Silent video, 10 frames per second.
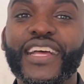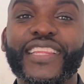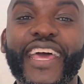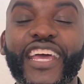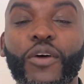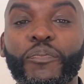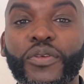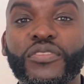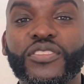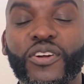that help you
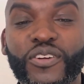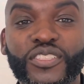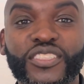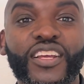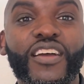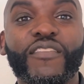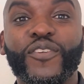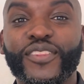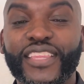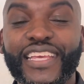search
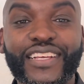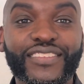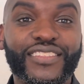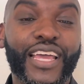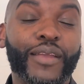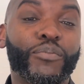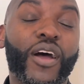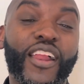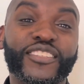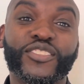for things like products,